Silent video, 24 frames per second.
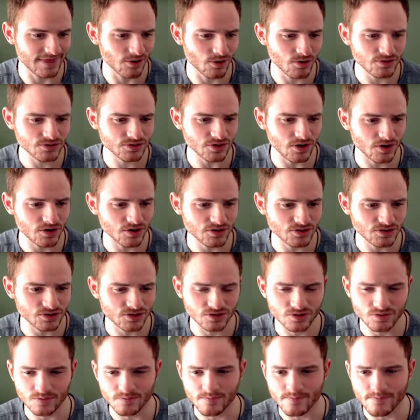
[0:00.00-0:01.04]
those are
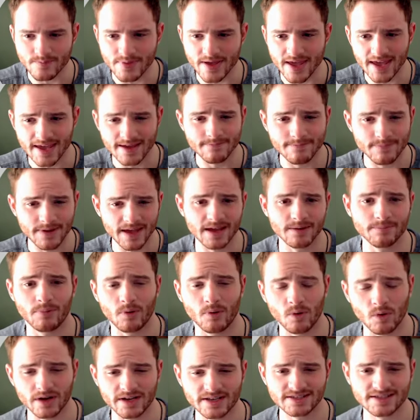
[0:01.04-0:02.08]
two big, big
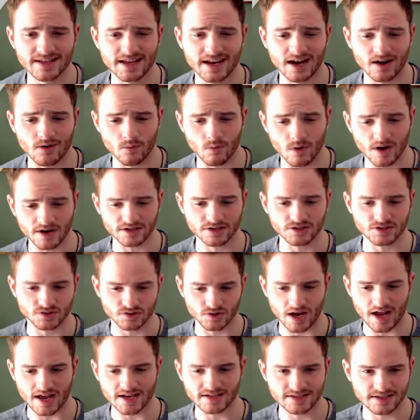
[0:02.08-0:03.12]
points that I want to
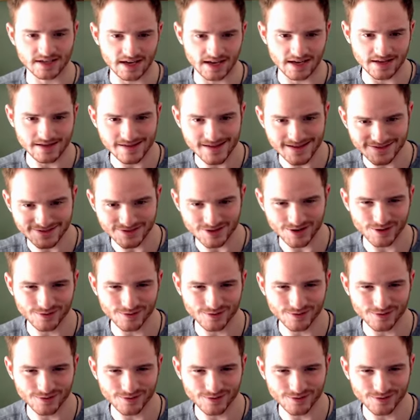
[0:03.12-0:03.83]
stress in this